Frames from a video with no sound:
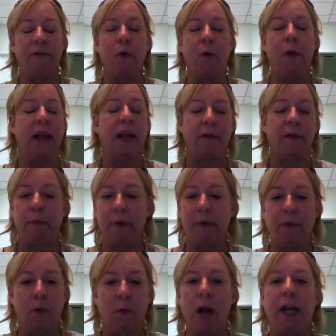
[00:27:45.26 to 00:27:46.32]
40 of them if
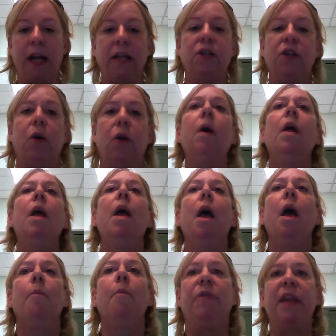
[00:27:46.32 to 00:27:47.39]
we wanted to.
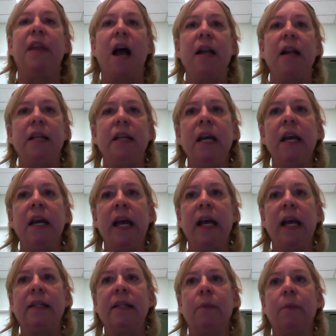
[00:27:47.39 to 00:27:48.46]
But the idea
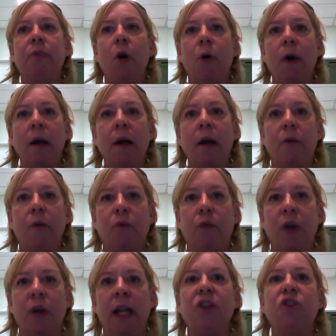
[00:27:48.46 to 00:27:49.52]
is the programs that
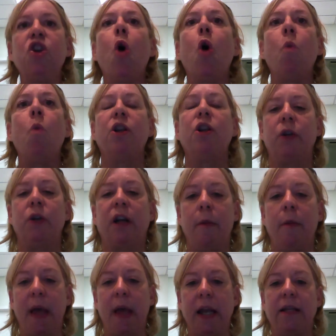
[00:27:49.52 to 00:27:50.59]
really don't want you to
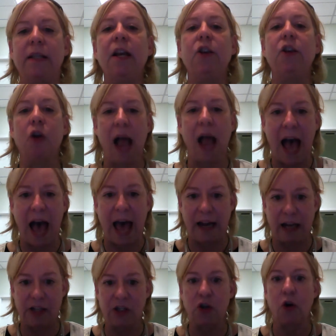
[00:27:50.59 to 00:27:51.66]
come in until you're at
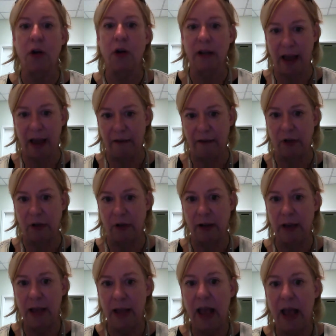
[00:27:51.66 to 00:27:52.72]
a certain level,
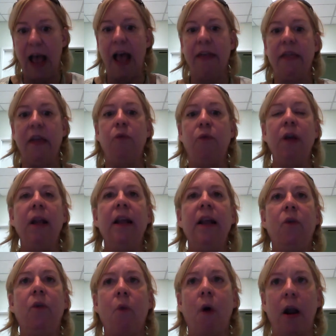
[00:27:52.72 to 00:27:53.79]
and they
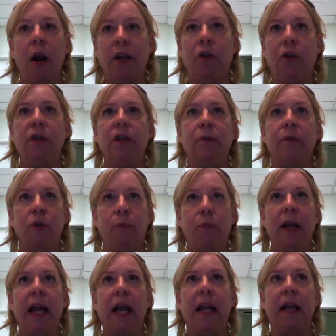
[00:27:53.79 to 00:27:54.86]
really are wanting you to
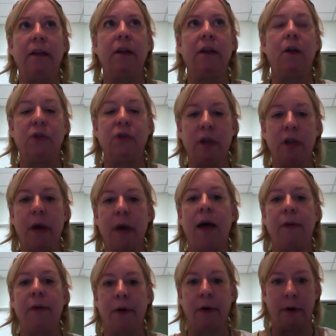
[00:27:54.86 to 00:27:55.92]
bring in, you know, some
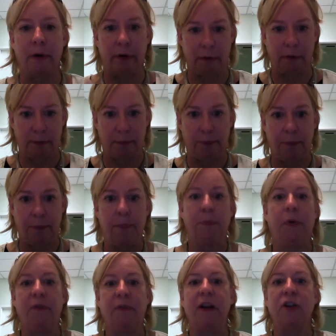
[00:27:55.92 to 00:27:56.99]
other
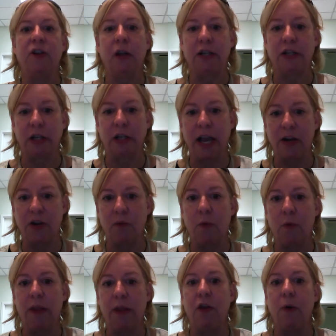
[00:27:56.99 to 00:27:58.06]
professional education
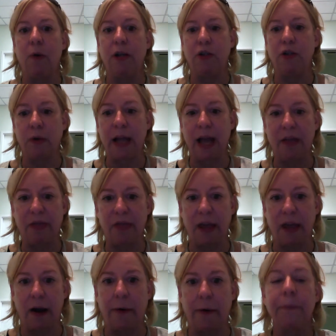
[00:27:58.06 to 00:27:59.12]
with you as you get
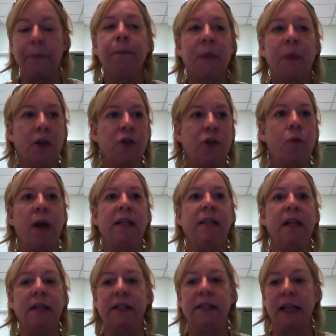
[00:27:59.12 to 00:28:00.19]
there. So
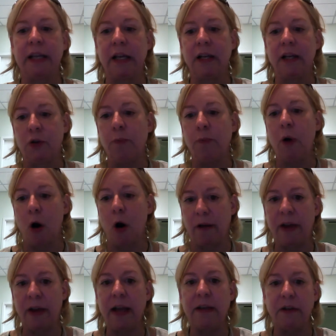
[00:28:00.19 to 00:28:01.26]
residency can do part
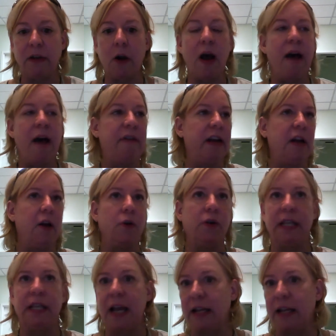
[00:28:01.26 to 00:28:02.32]
of it. You know, having an
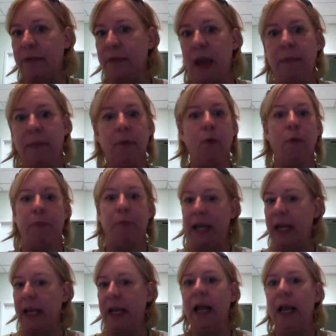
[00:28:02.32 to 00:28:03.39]
OCS maybe will
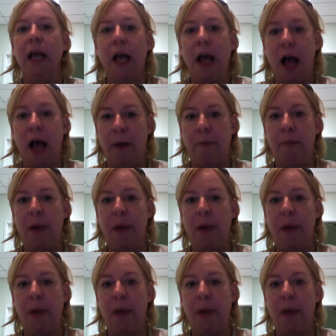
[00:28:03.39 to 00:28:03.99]
be a